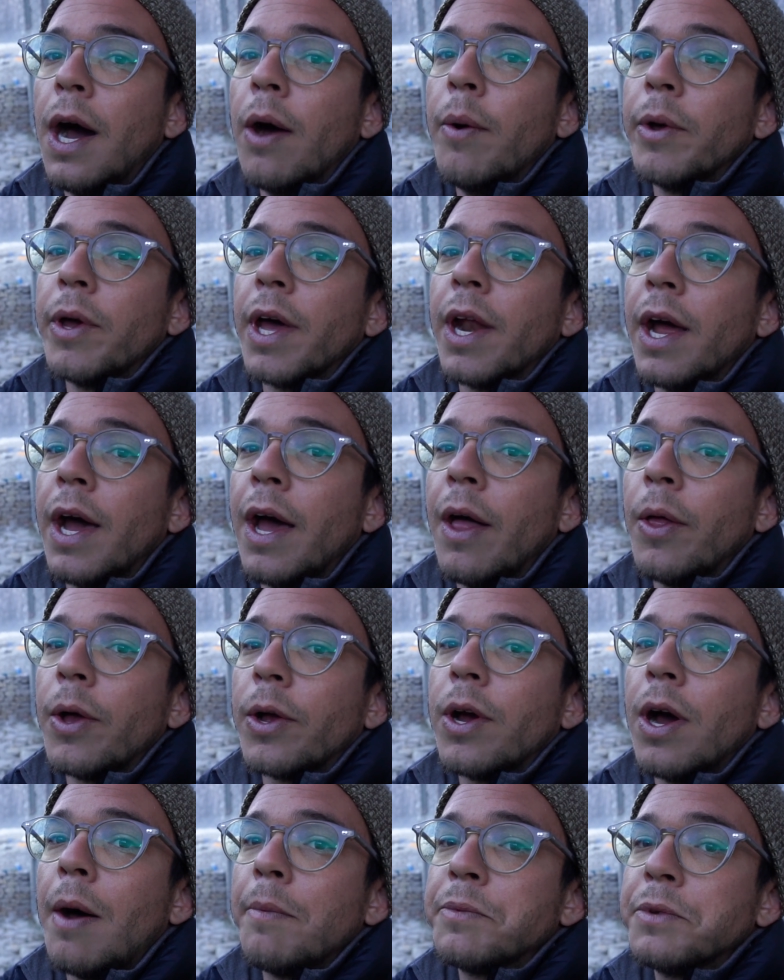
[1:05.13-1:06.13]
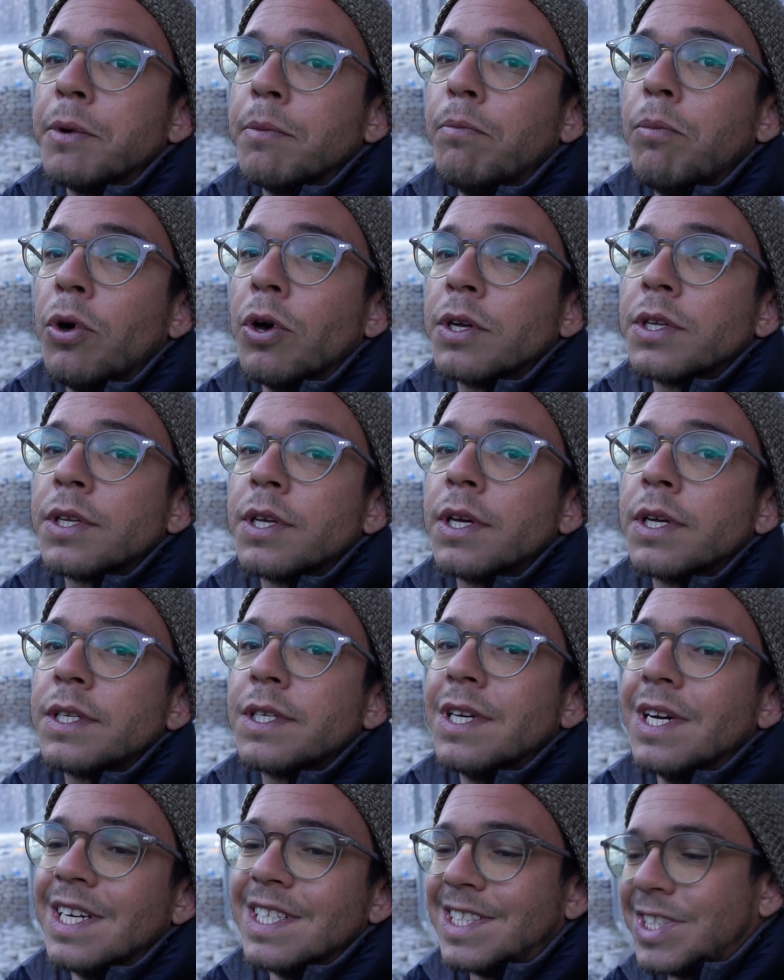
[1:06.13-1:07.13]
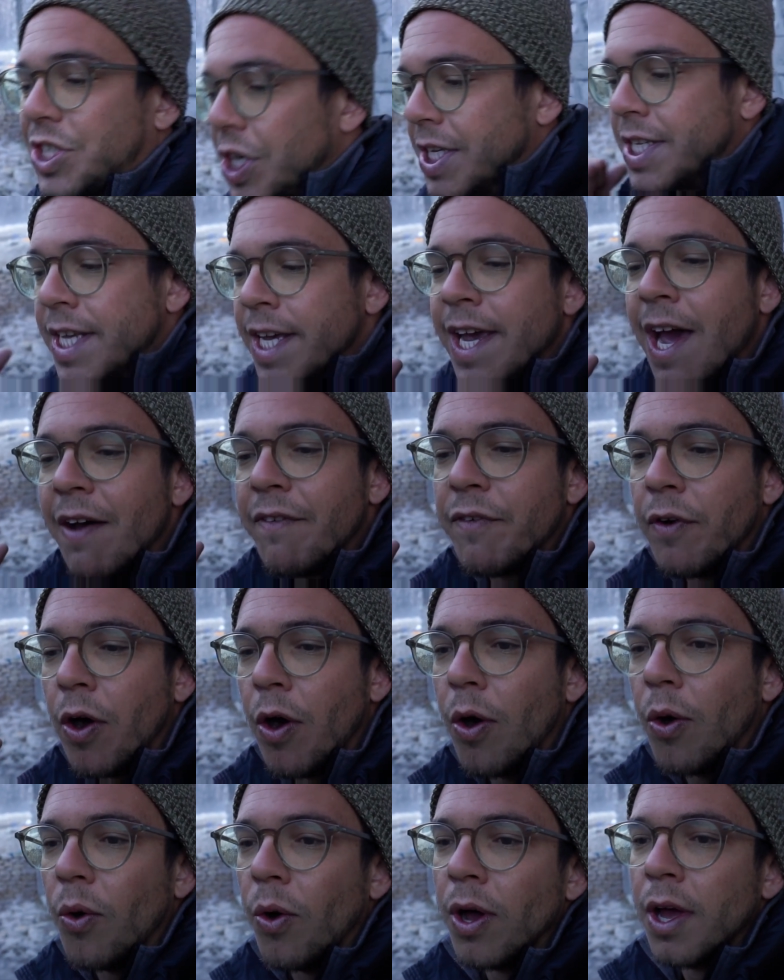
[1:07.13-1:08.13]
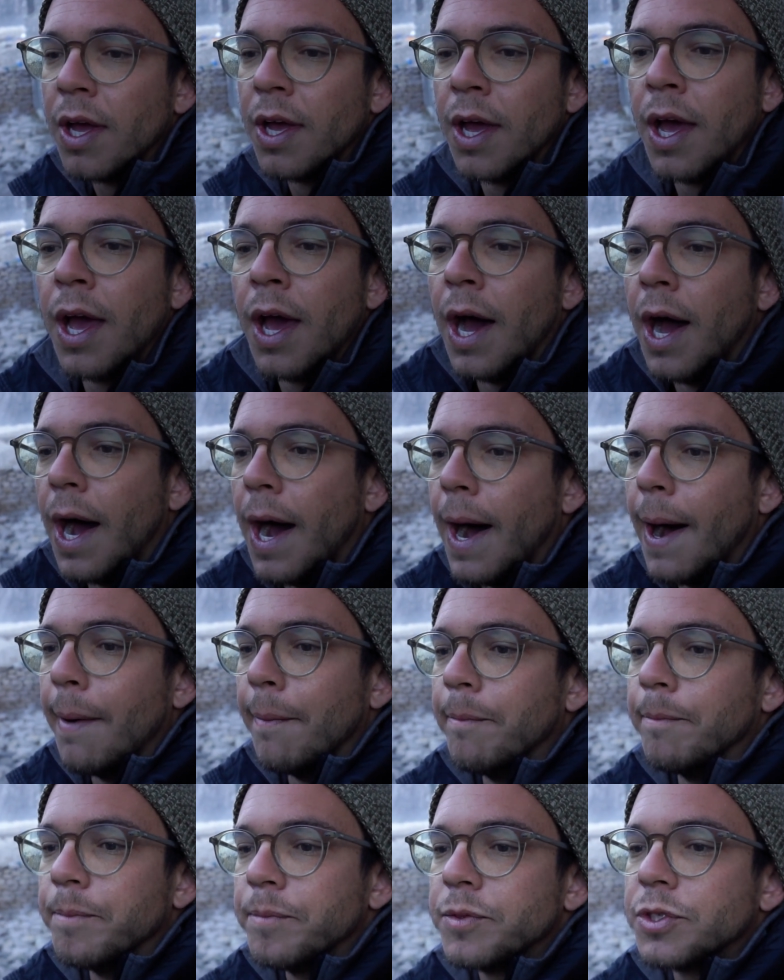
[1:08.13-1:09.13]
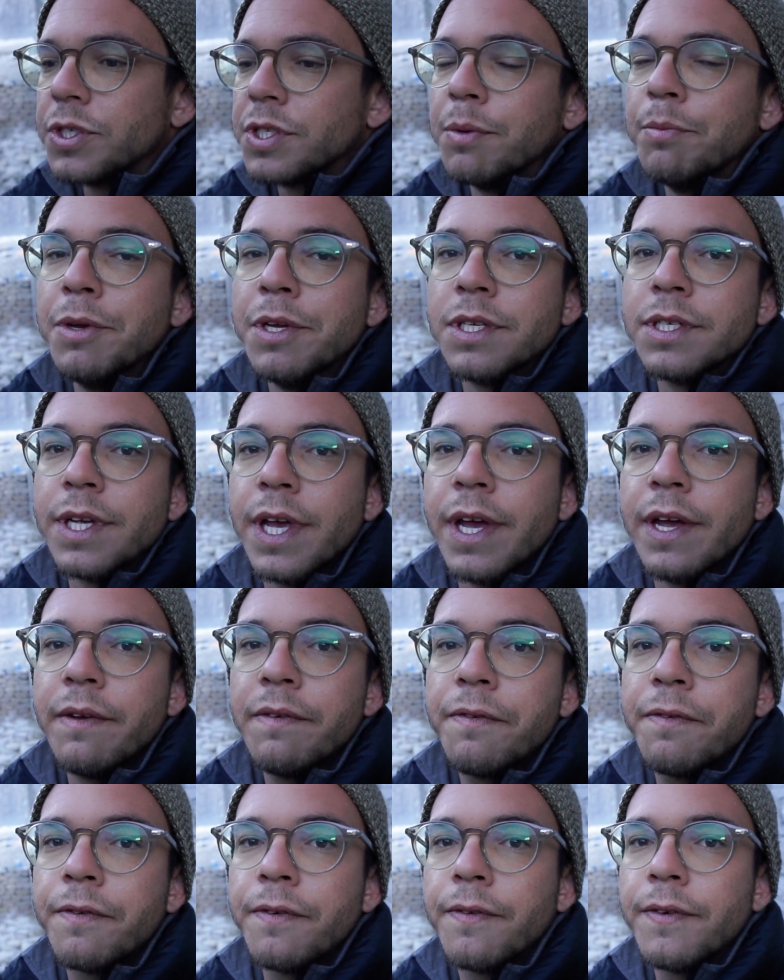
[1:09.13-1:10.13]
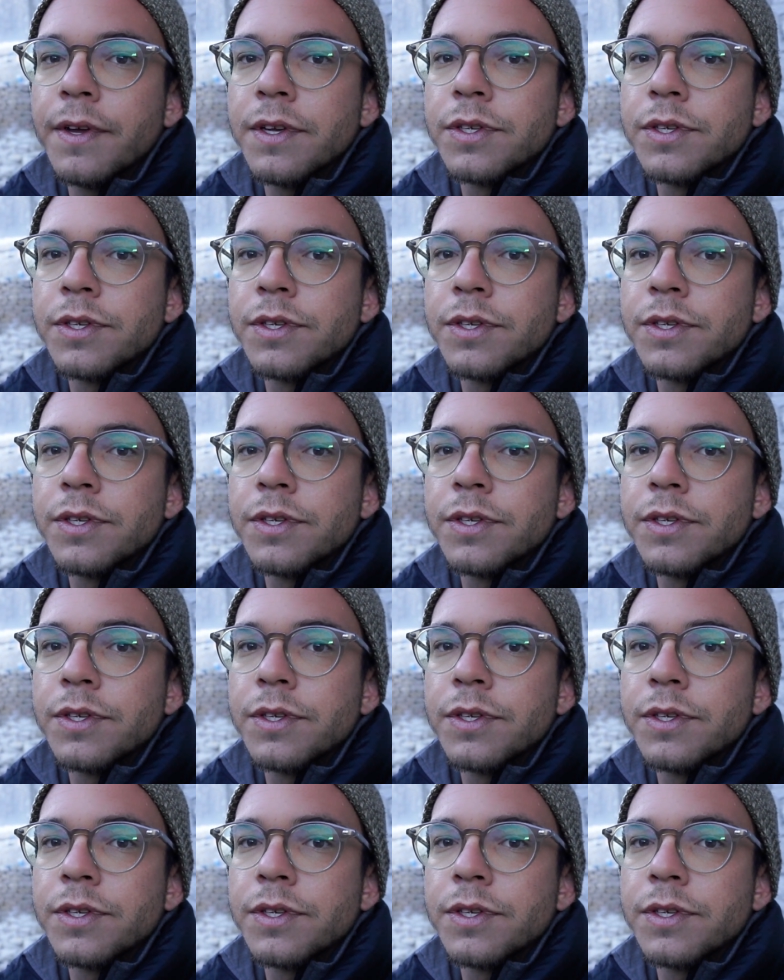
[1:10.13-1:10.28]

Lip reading: We got a helicopter booked to GTFO just to be safe.